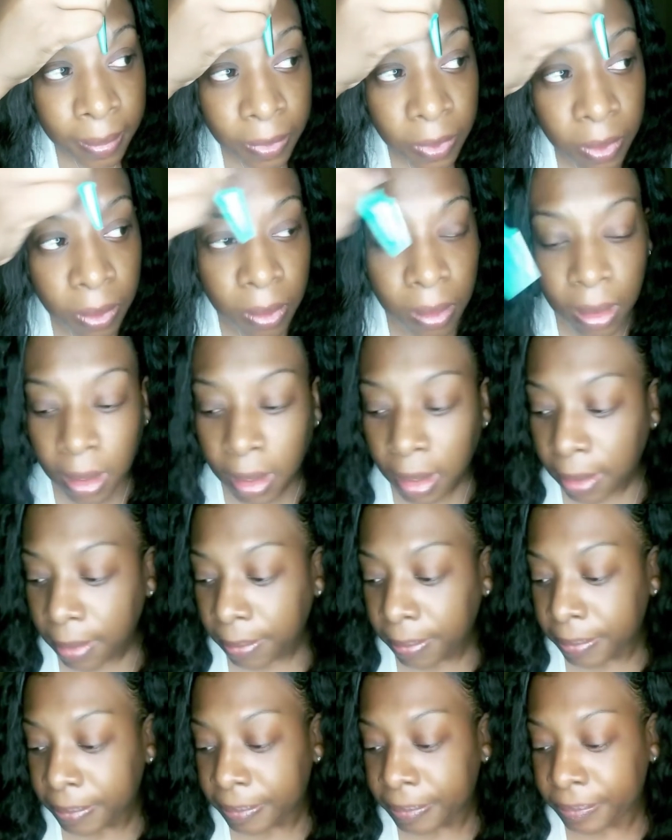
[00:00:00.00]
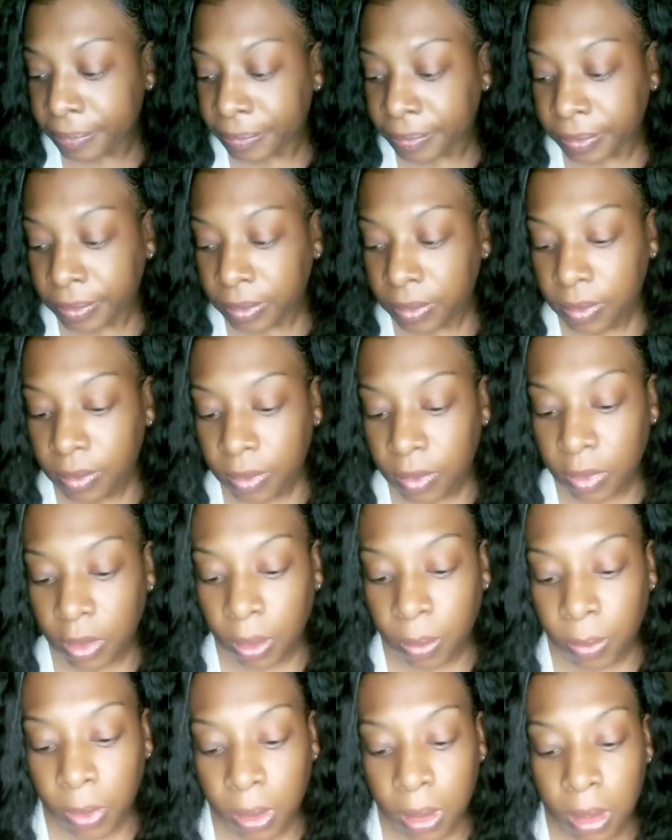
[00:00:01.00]
Okay.
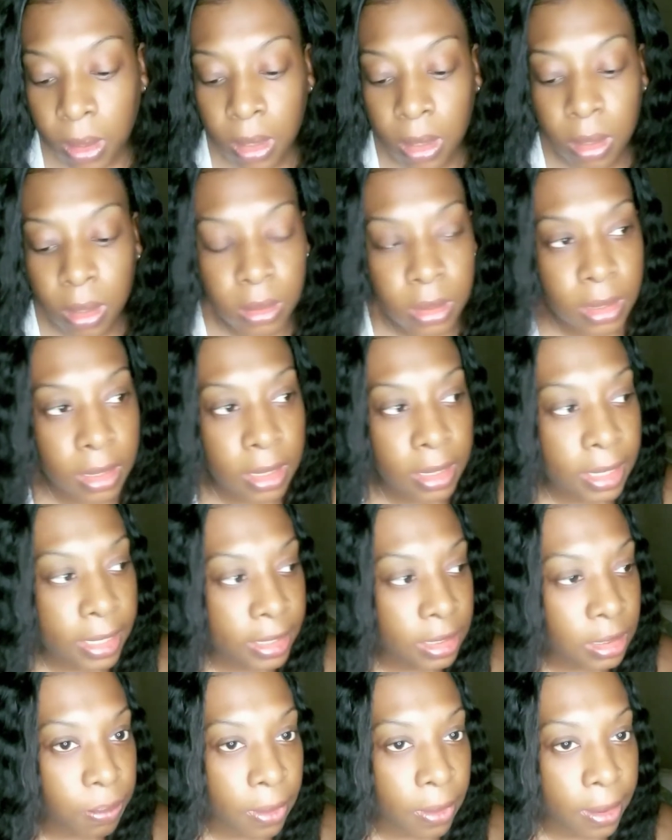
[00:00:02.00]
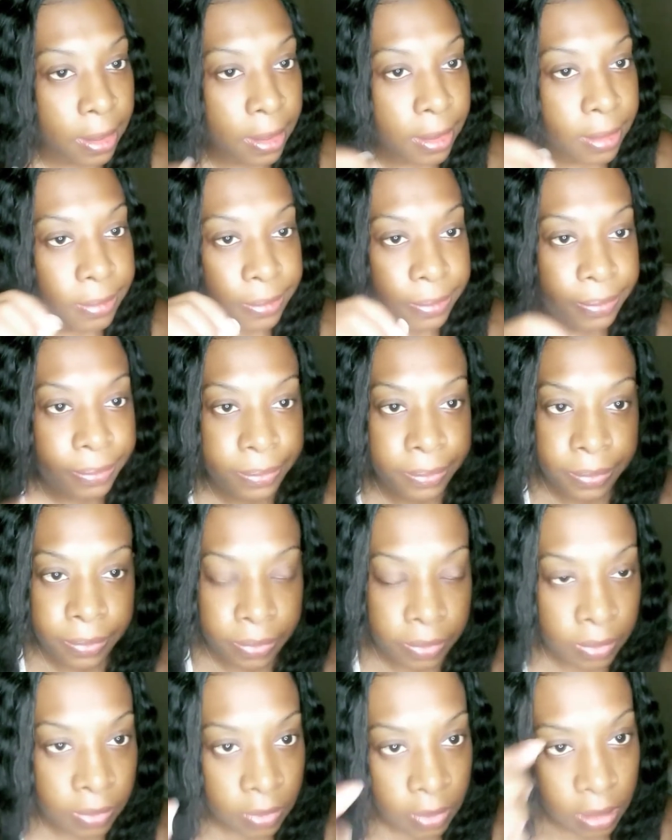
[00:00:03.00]
We're going to go to the next brow.
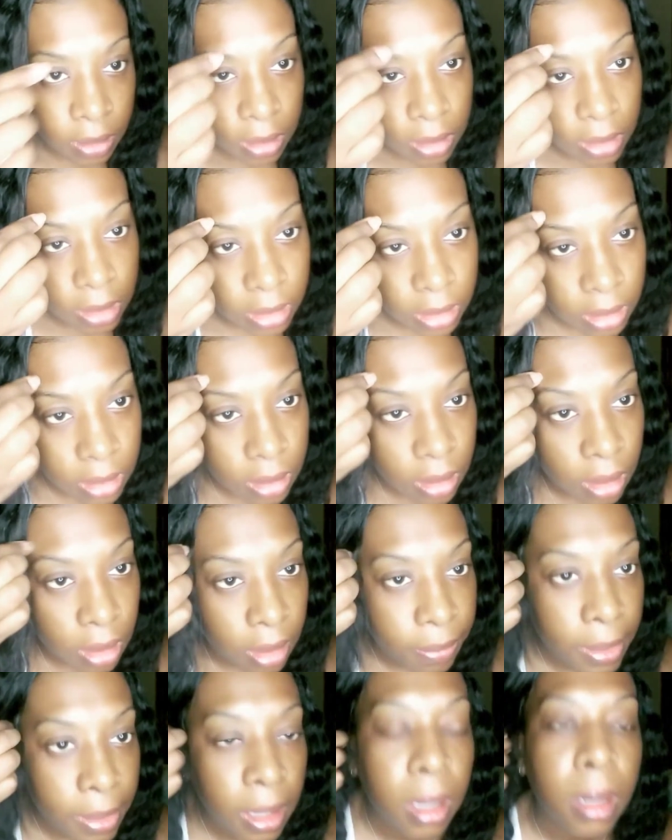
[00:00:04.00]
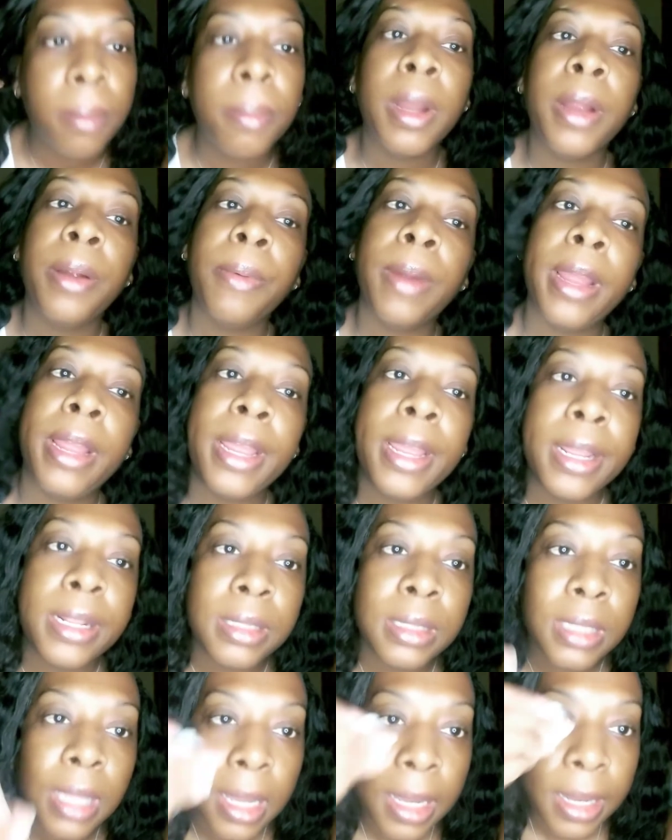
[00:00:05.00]
And this is going to be on my right hand
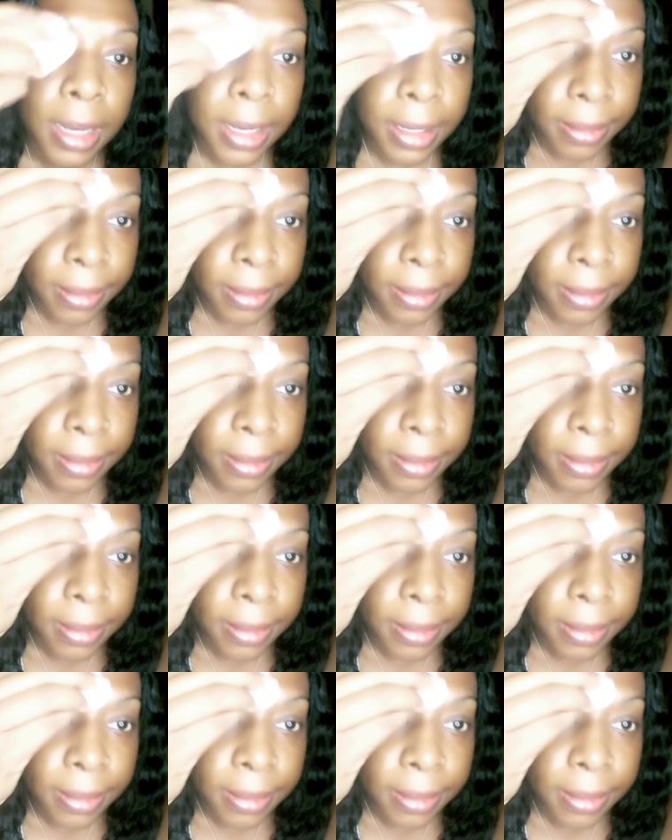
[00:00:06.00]
side